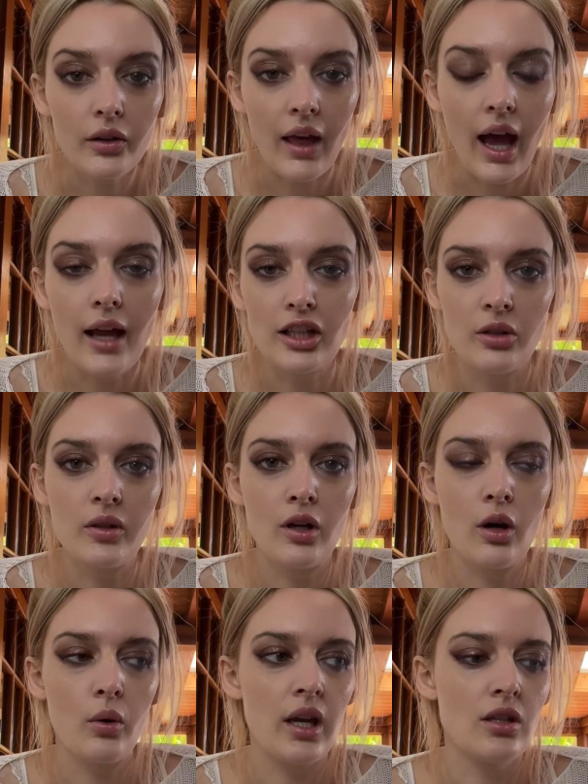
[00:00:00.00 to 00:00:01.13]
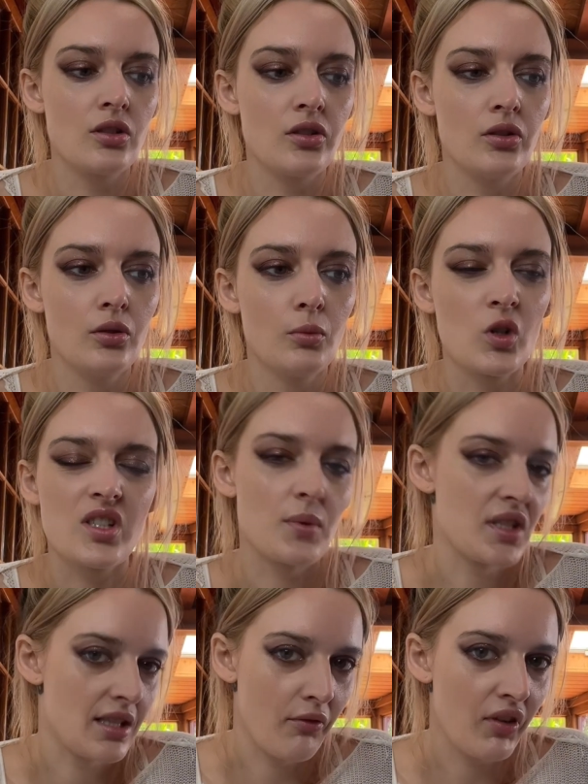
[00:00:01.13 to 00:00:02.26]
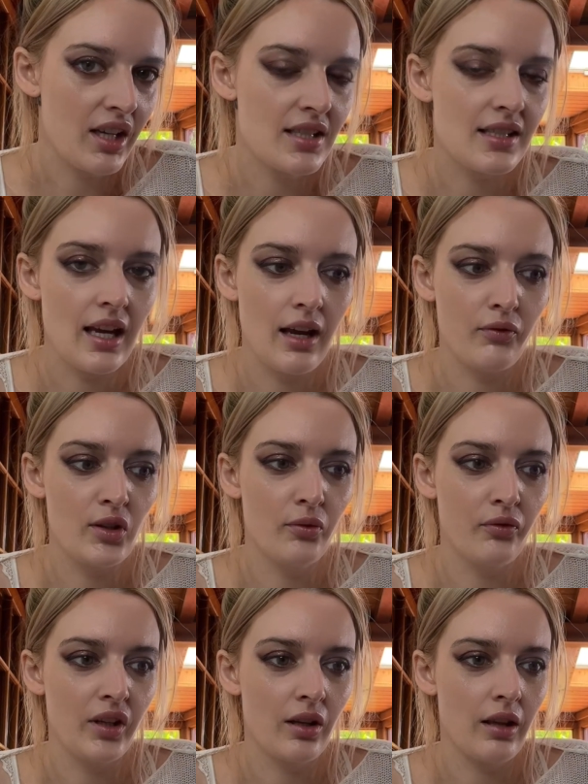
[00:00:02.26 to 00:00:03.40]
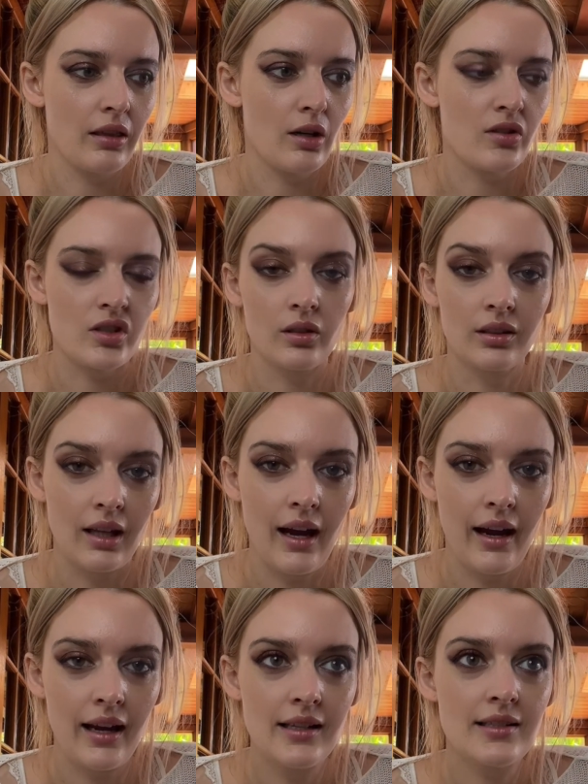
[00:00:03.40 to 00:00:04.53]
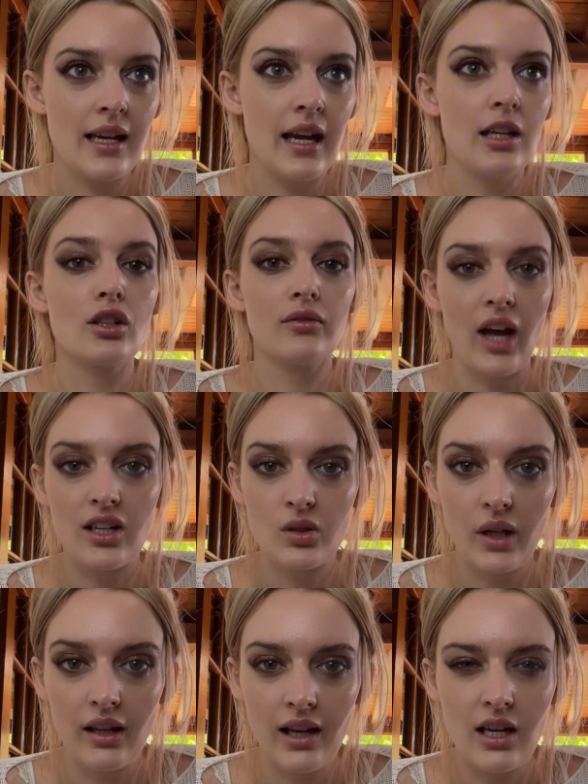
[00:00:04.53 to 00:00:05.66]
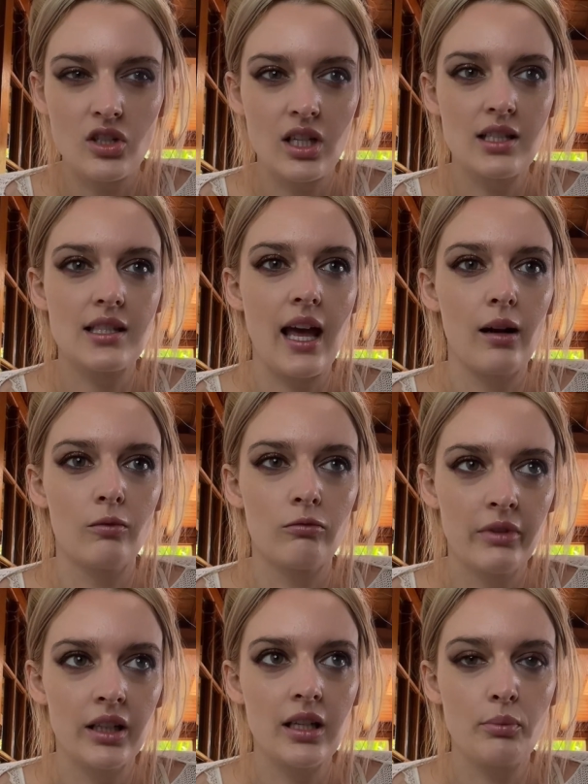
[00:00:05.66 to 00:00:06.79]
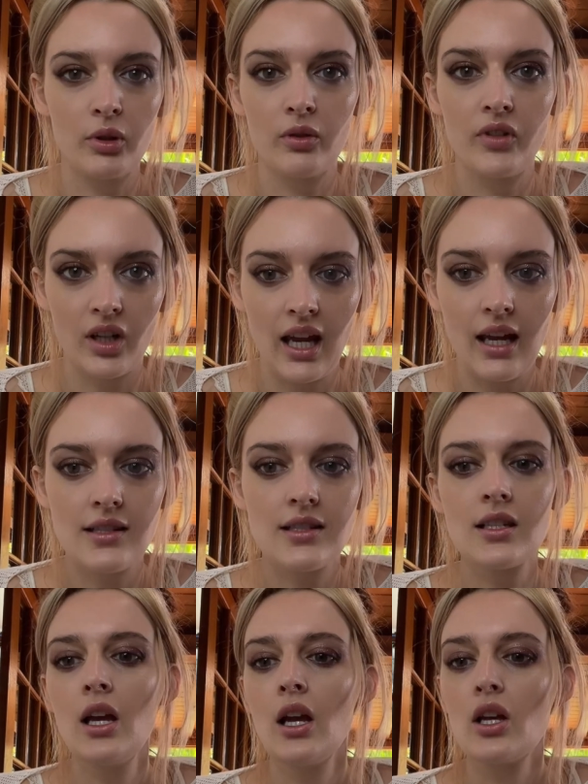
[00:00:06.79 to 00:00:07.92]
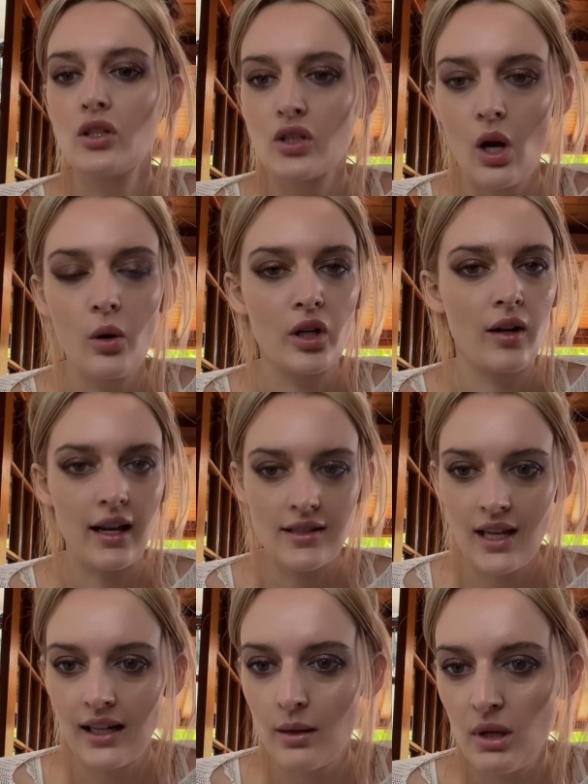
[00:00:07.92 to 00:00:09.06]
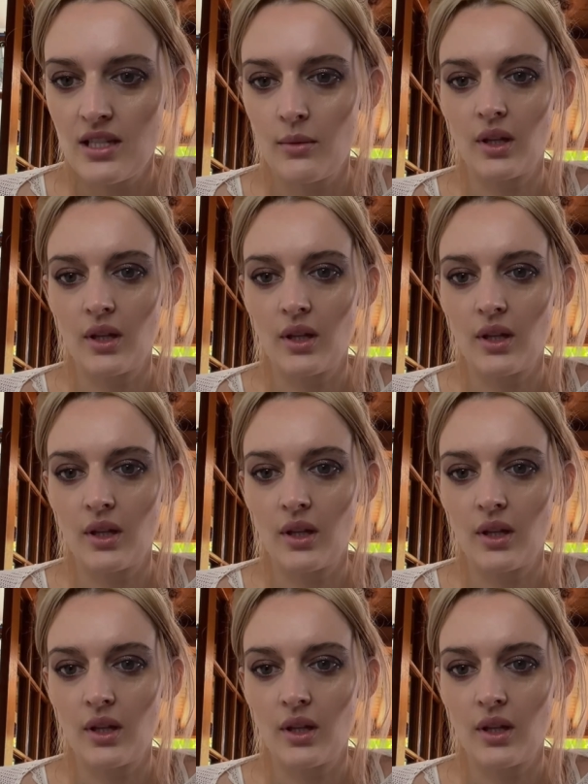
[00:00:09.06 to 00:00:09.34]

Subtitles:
that, you can go into more specifics if you feel that there are certain lines in your factual allegations that really prove your case. So your next line could be something